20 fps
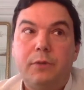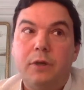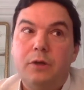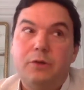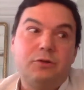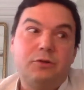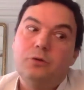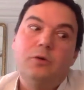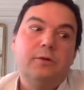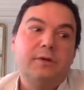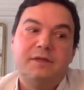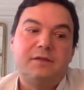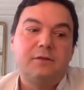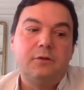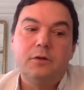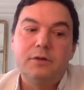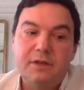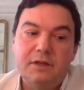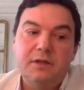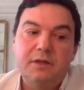but you know, it's
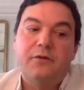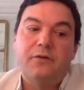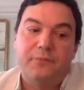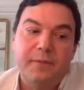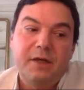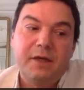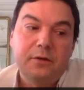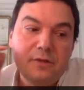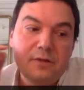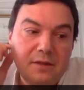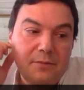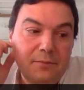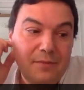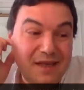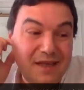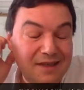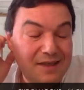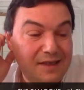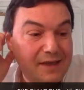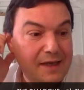not enough because in
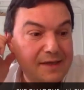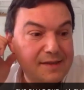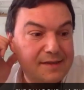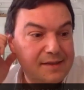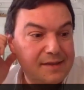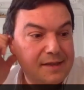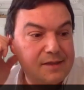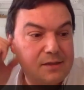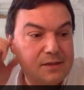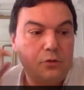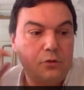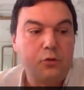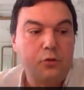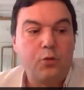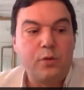many cases, you know,